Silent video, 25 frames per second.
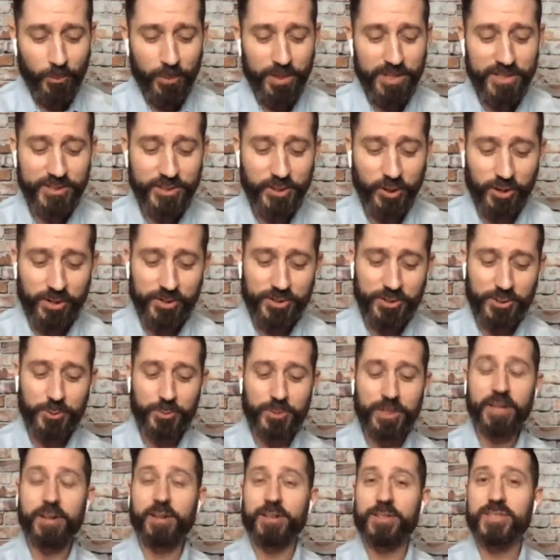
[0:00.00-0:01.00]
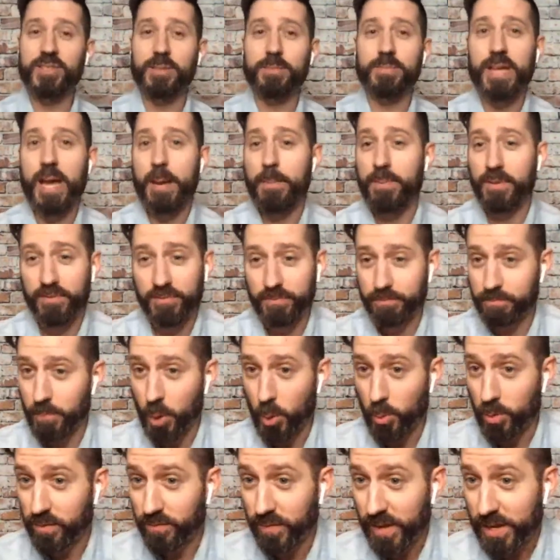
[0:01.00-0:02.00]
start to get on some type of
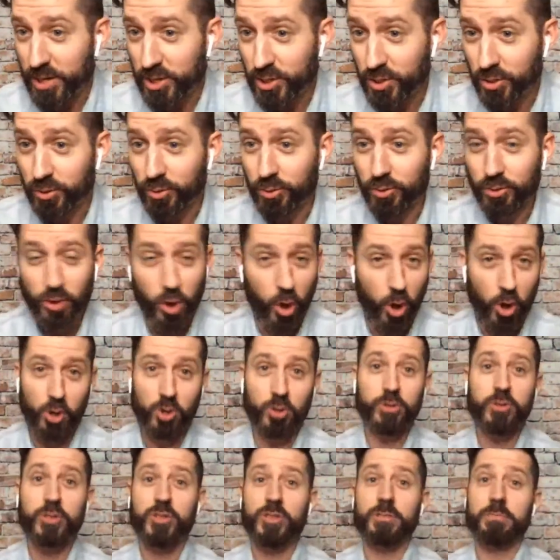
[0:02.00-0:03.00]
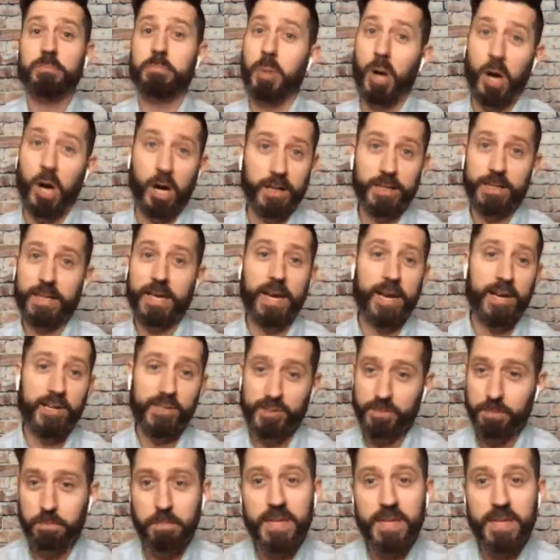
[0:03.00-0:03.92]
motivational calls, podcast.